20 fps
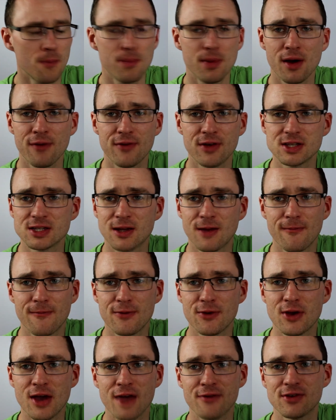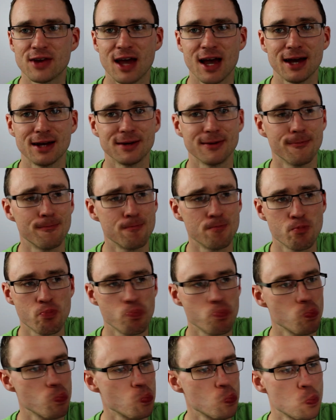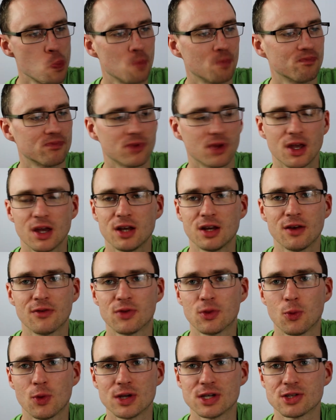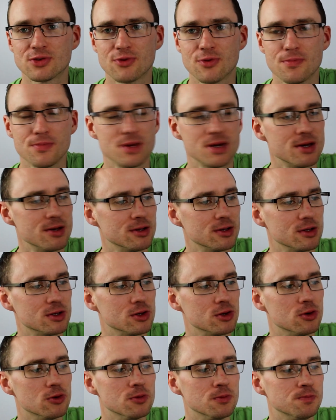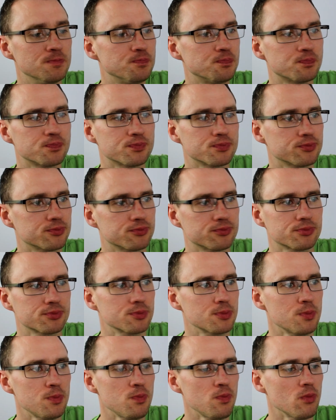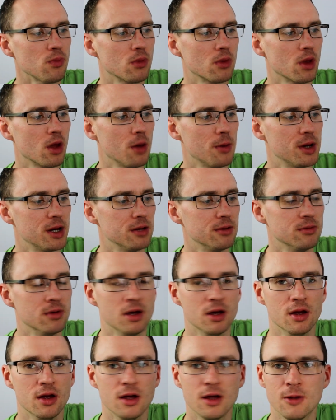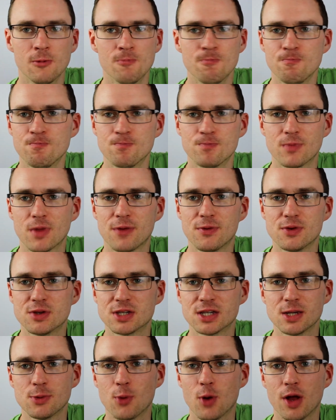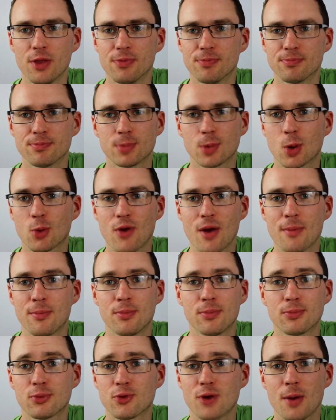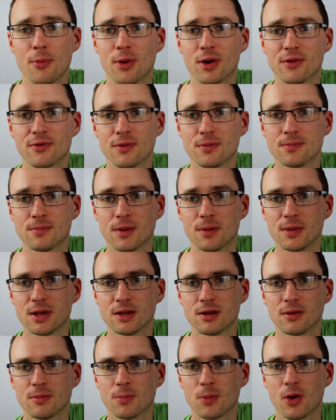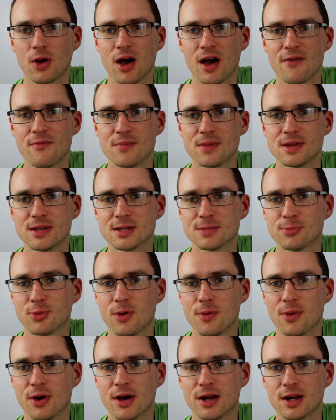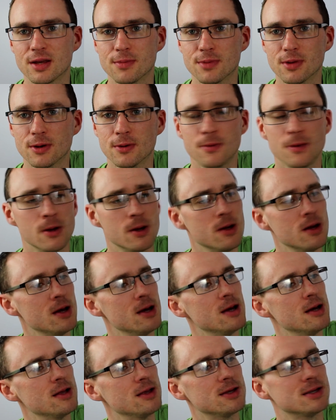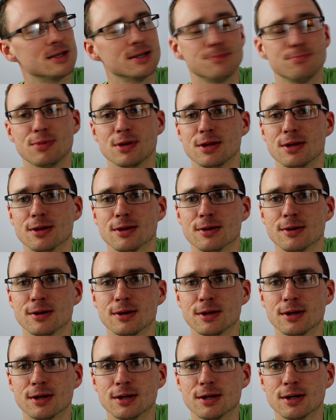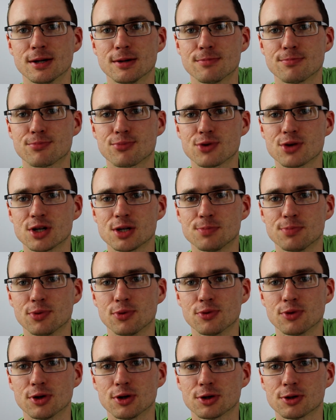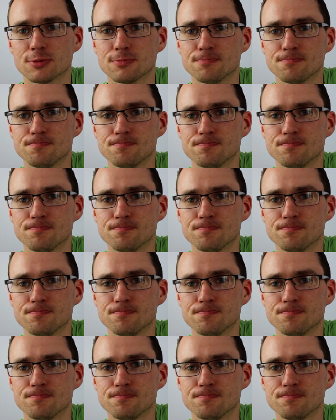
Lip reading: Perfect. And if you haven't had any of the Western beers at all, I mean, if you see one, grab one of them. I mean, I haven't been disappointed by any, but this has been British Bulldog.